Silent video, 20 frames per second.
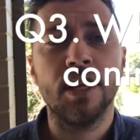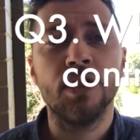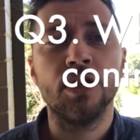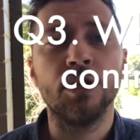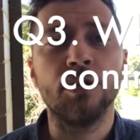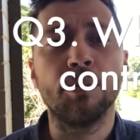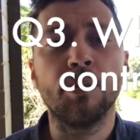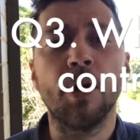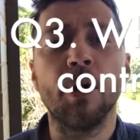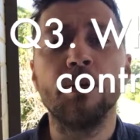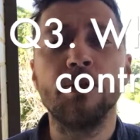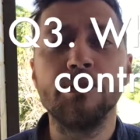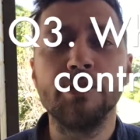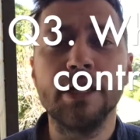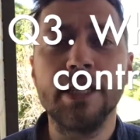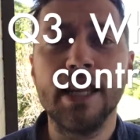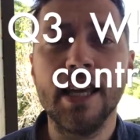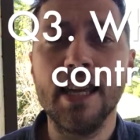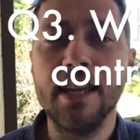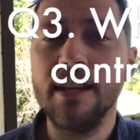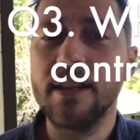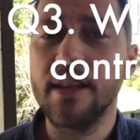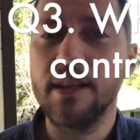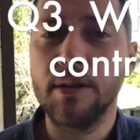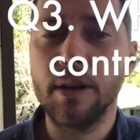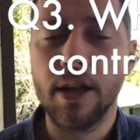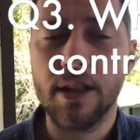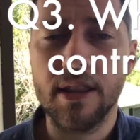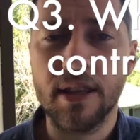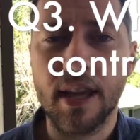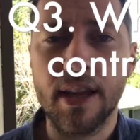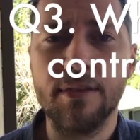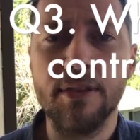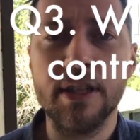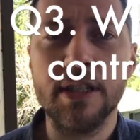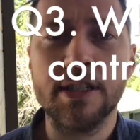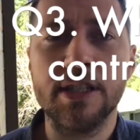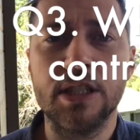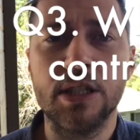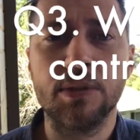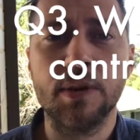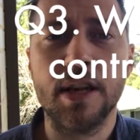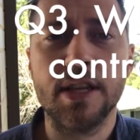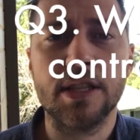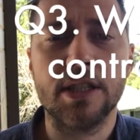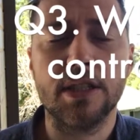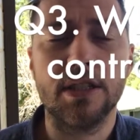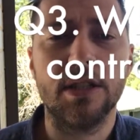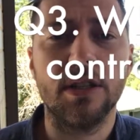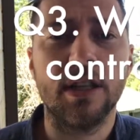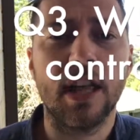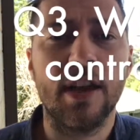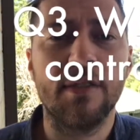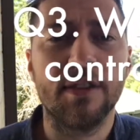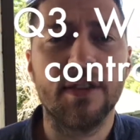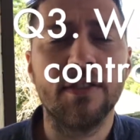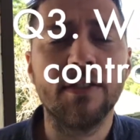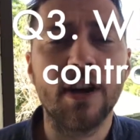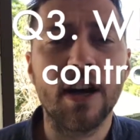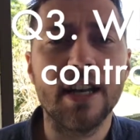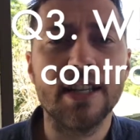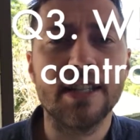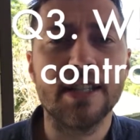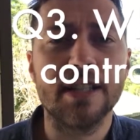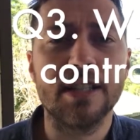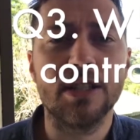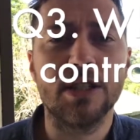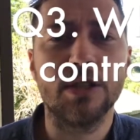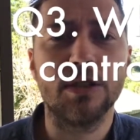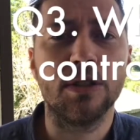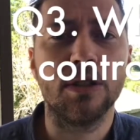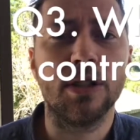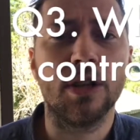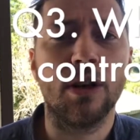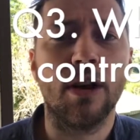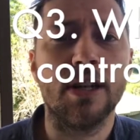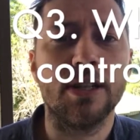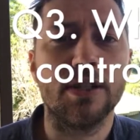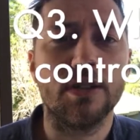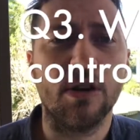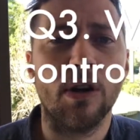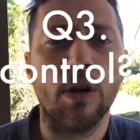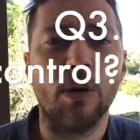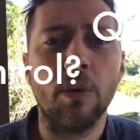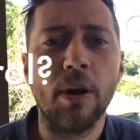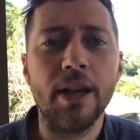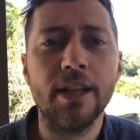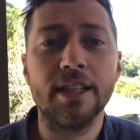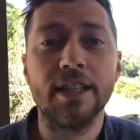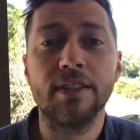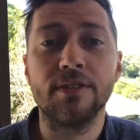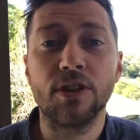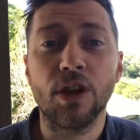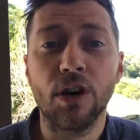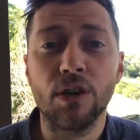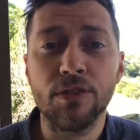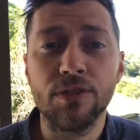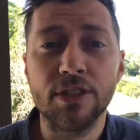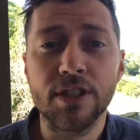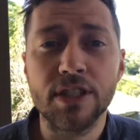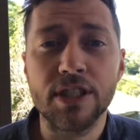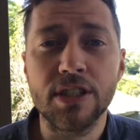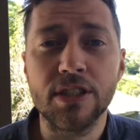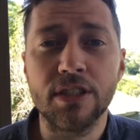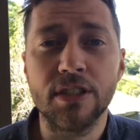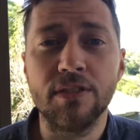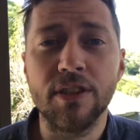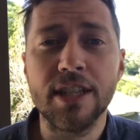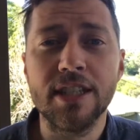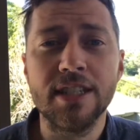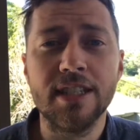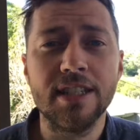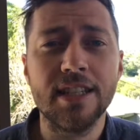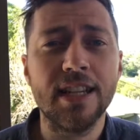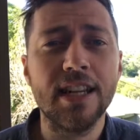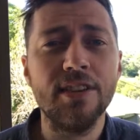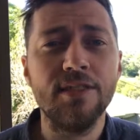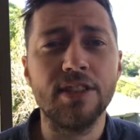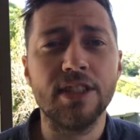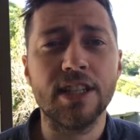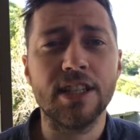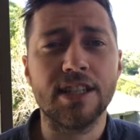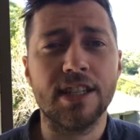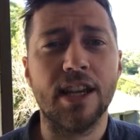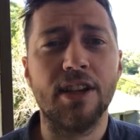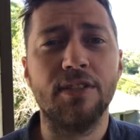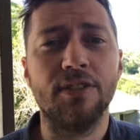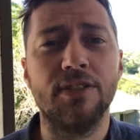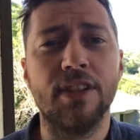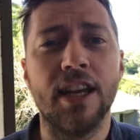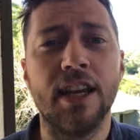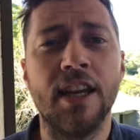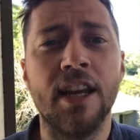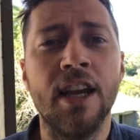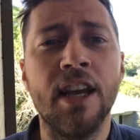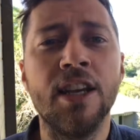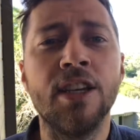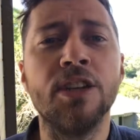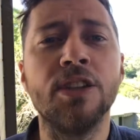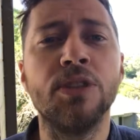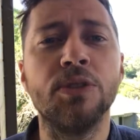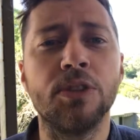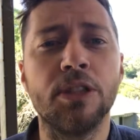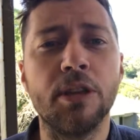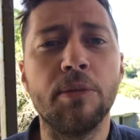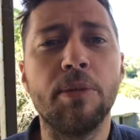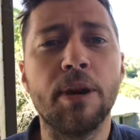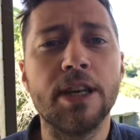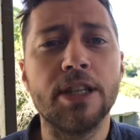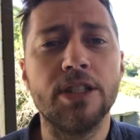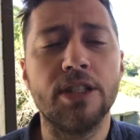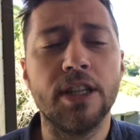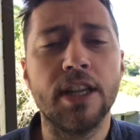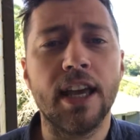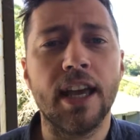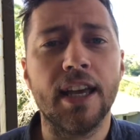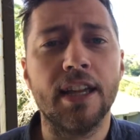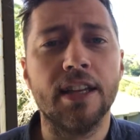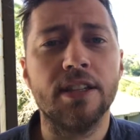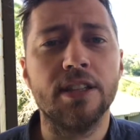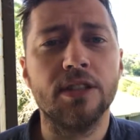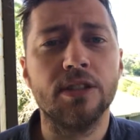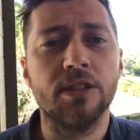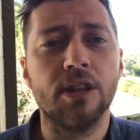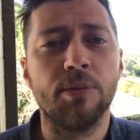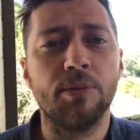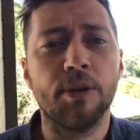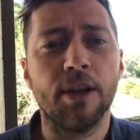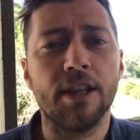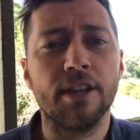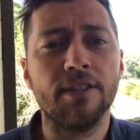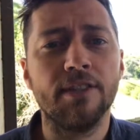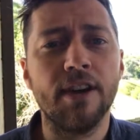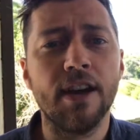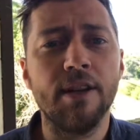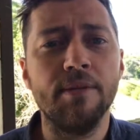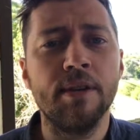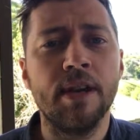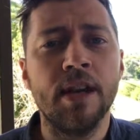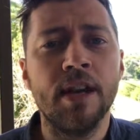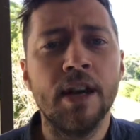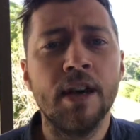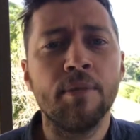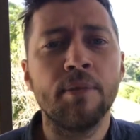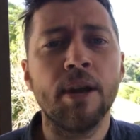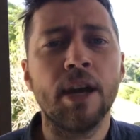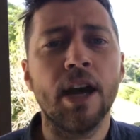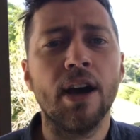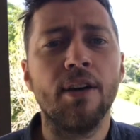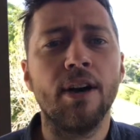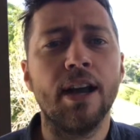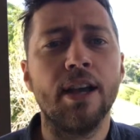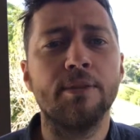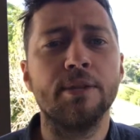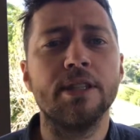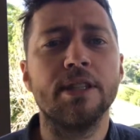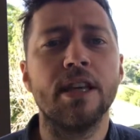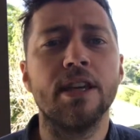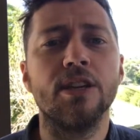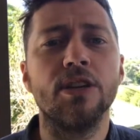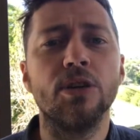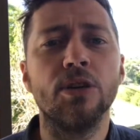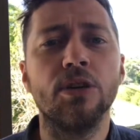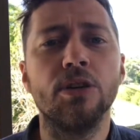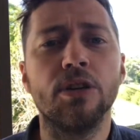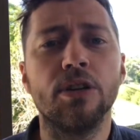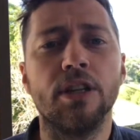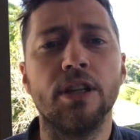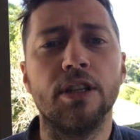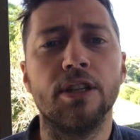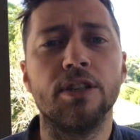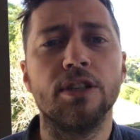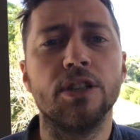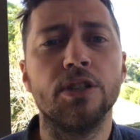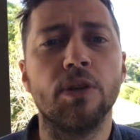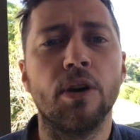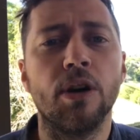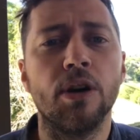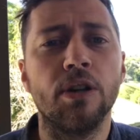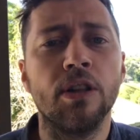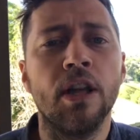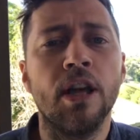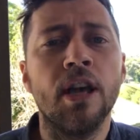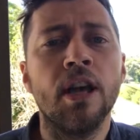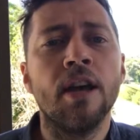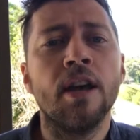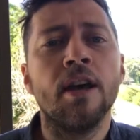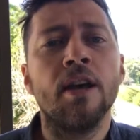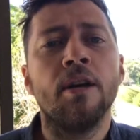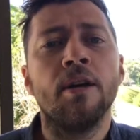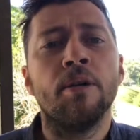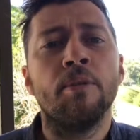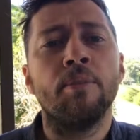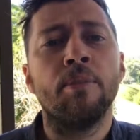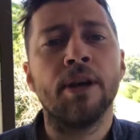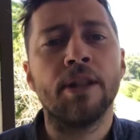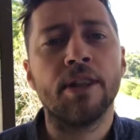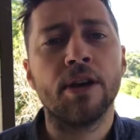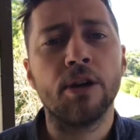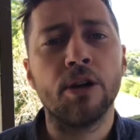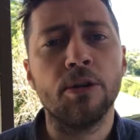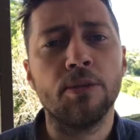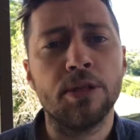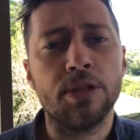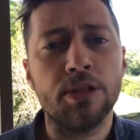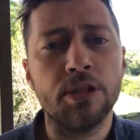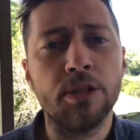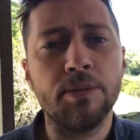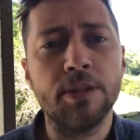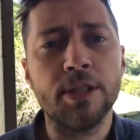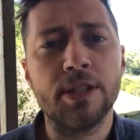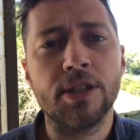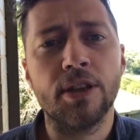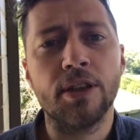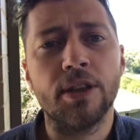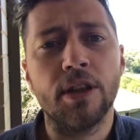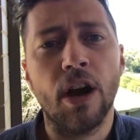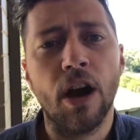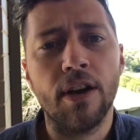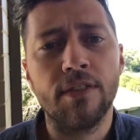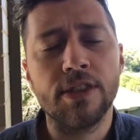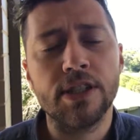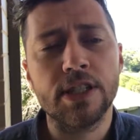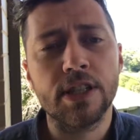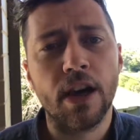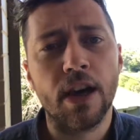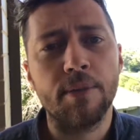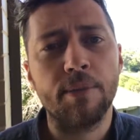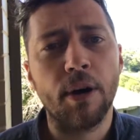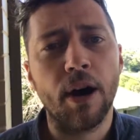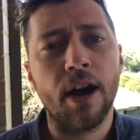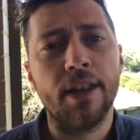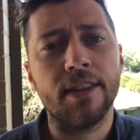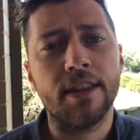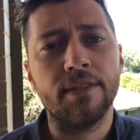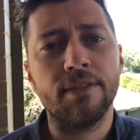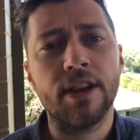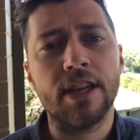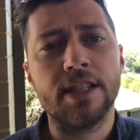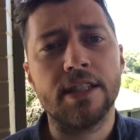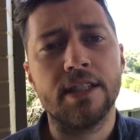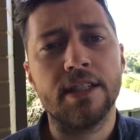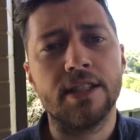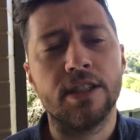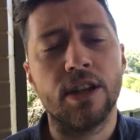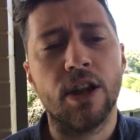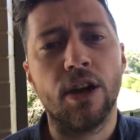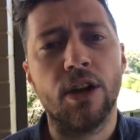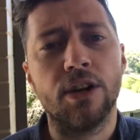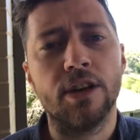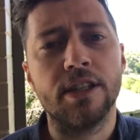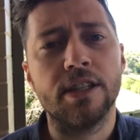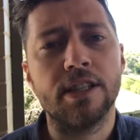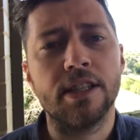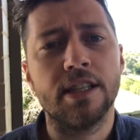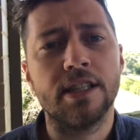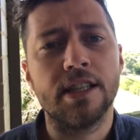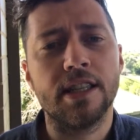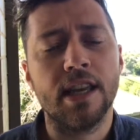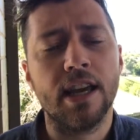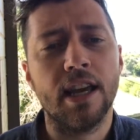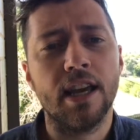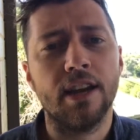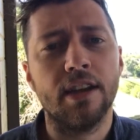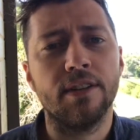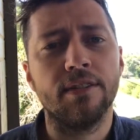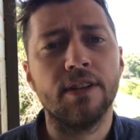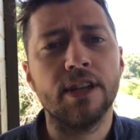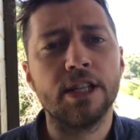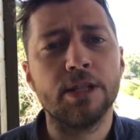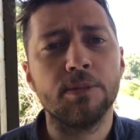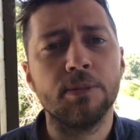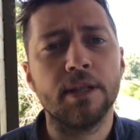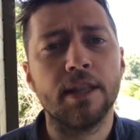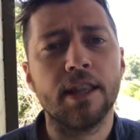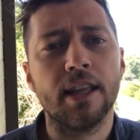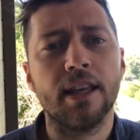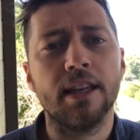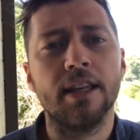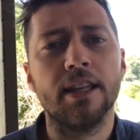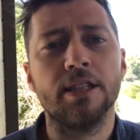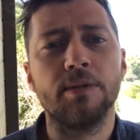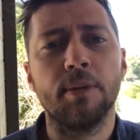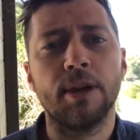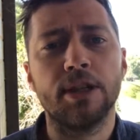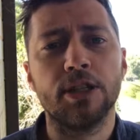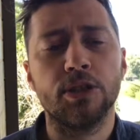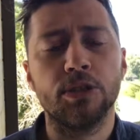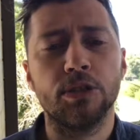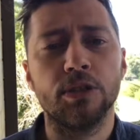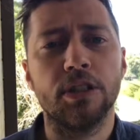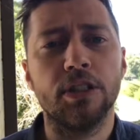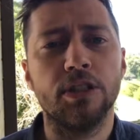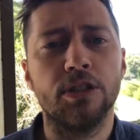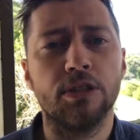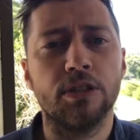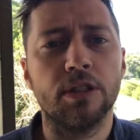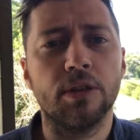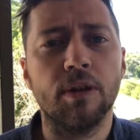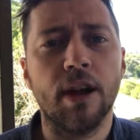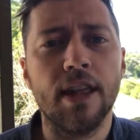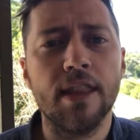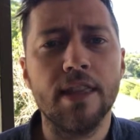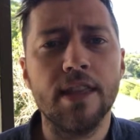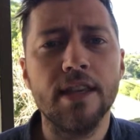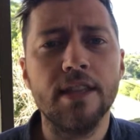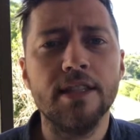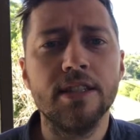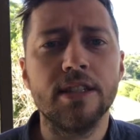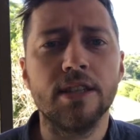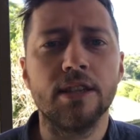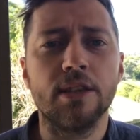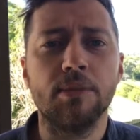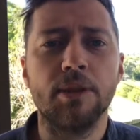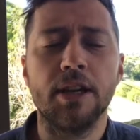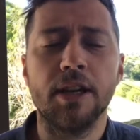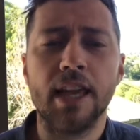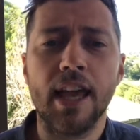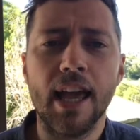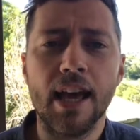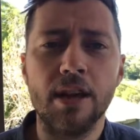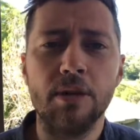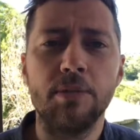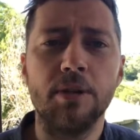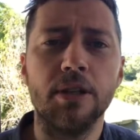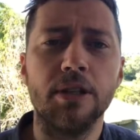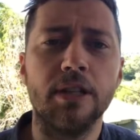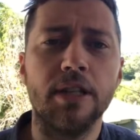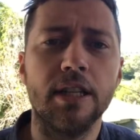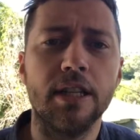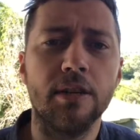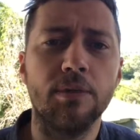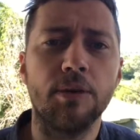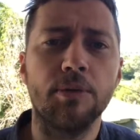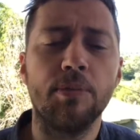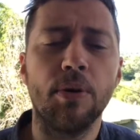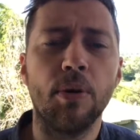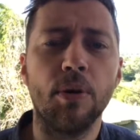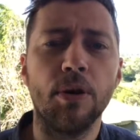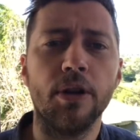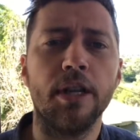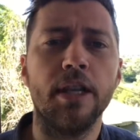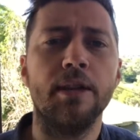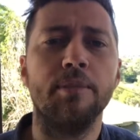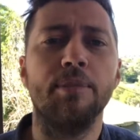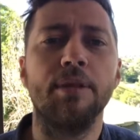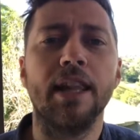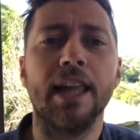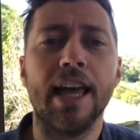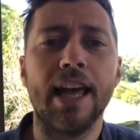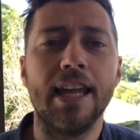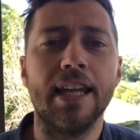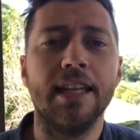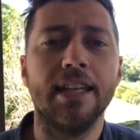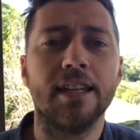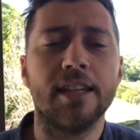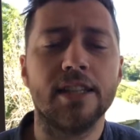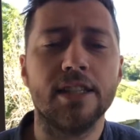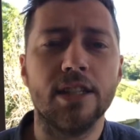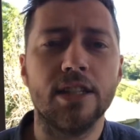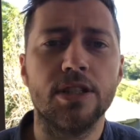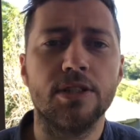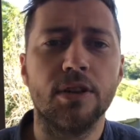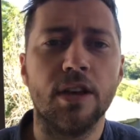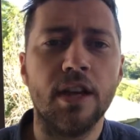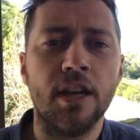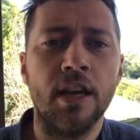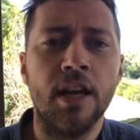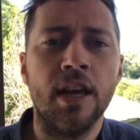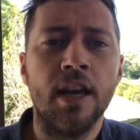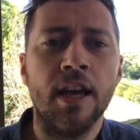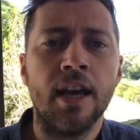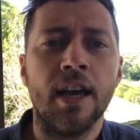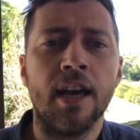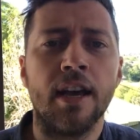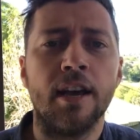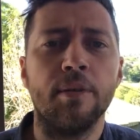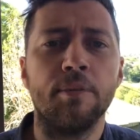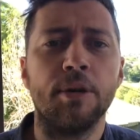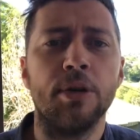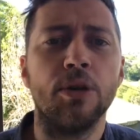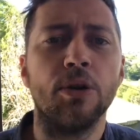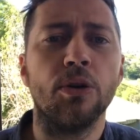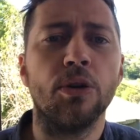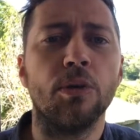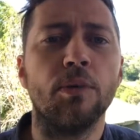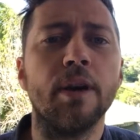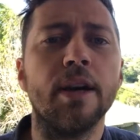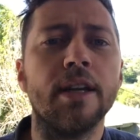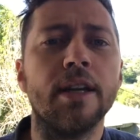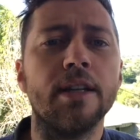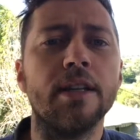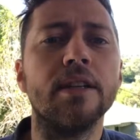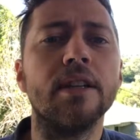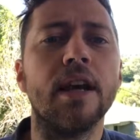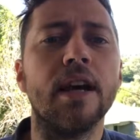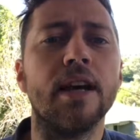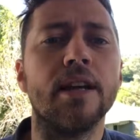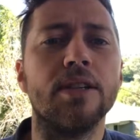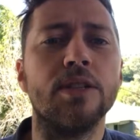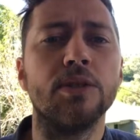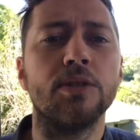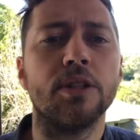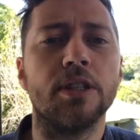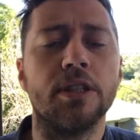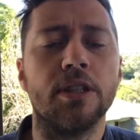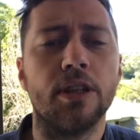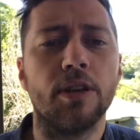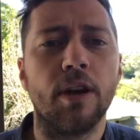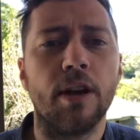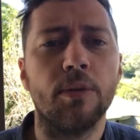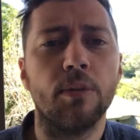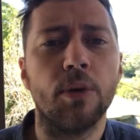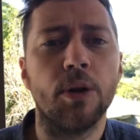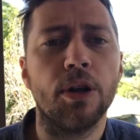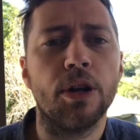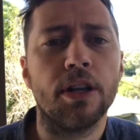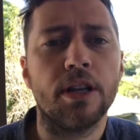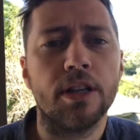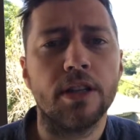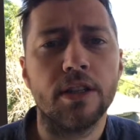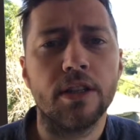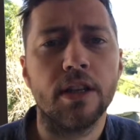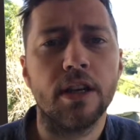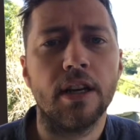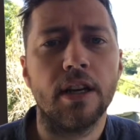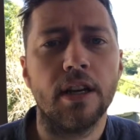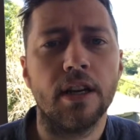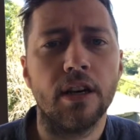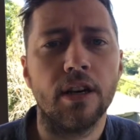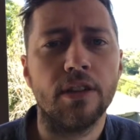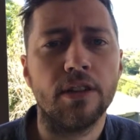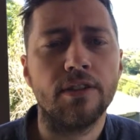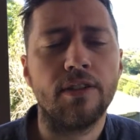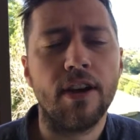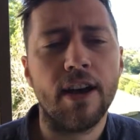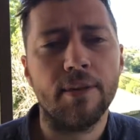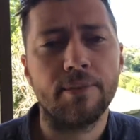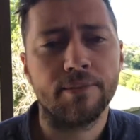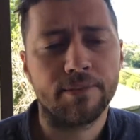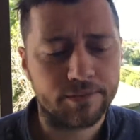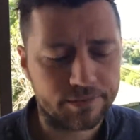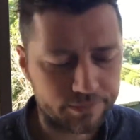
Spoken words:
You'll probably need, and I think every situation you'll have advisors to guide you the whole way, to give confidence to investors and even yourself that you're doing the best you can to operate the farm. But our aim is that you're in control, but there will still be oversight by the investors and owners. It's their investment. They need to make sure that you're doing the right things, so there'll be accountability, reporting, planning, etc. But you're the one doing the grunt work on the farm.